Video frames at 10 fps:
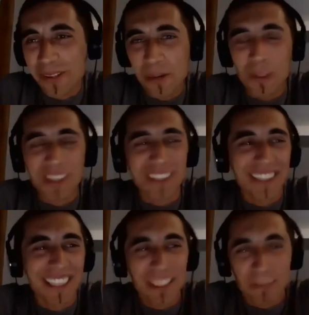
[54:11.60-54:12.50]
We're
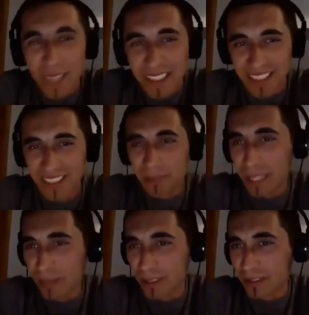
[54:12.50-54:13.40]
still expecting the
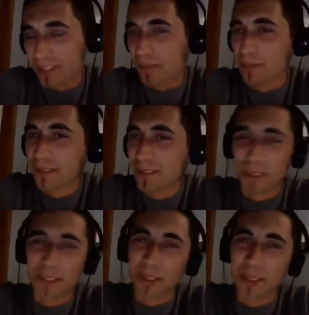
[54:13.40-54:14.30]
baby to come.
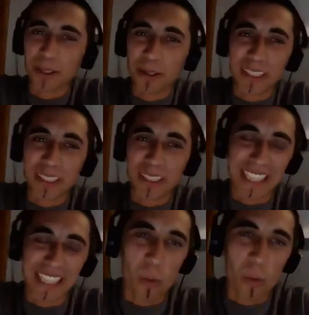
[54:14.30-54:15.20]
We don't know
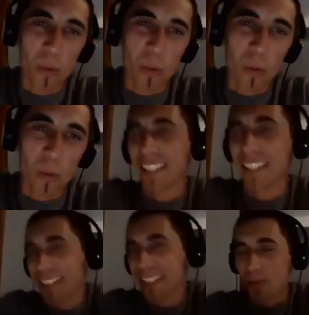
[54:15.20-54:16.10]
exactly when,
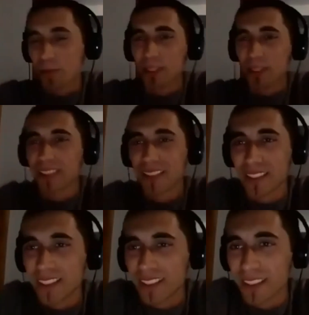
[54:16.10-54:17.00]
but
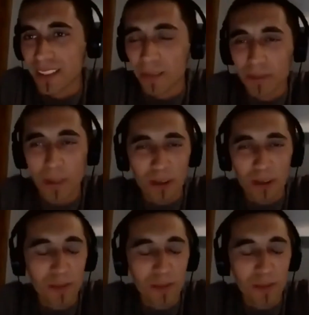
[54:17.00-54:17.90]
our
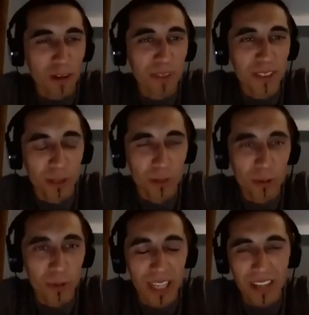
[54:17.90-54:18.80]
farm is
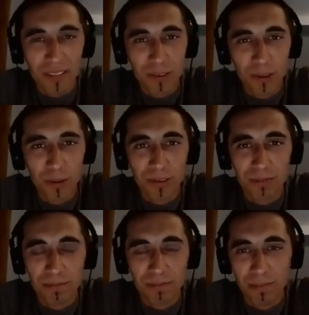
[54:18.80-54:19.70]
growing. We have 2
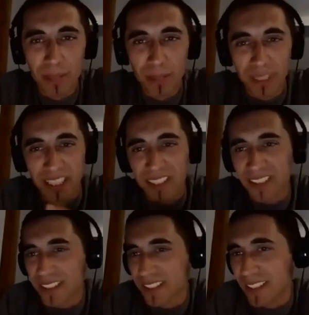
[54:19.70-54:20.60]
baby
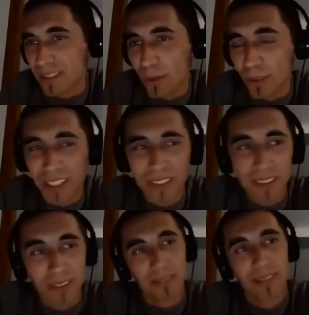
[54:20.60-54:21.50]
geese this morning,
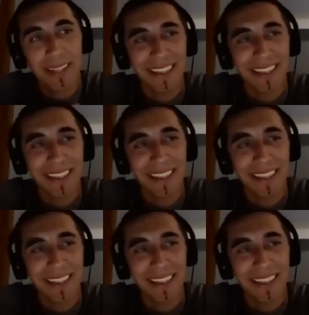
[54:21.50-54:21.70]
so.